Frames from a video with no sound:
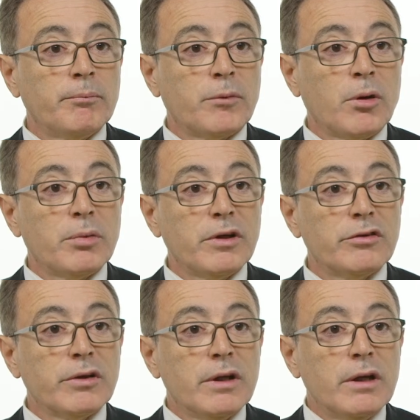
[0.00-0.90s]

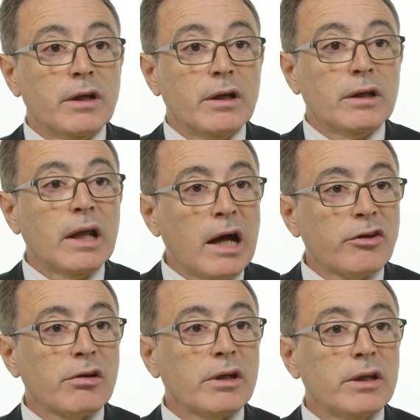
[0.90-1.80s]
properties,
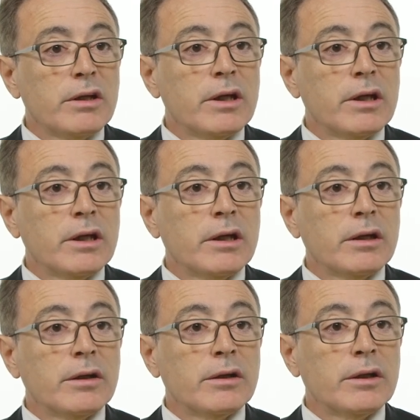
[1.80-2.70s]
largely
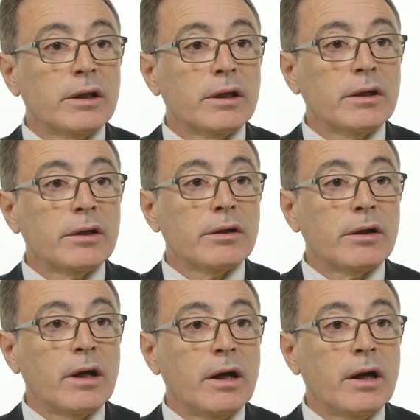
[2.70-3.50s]
they're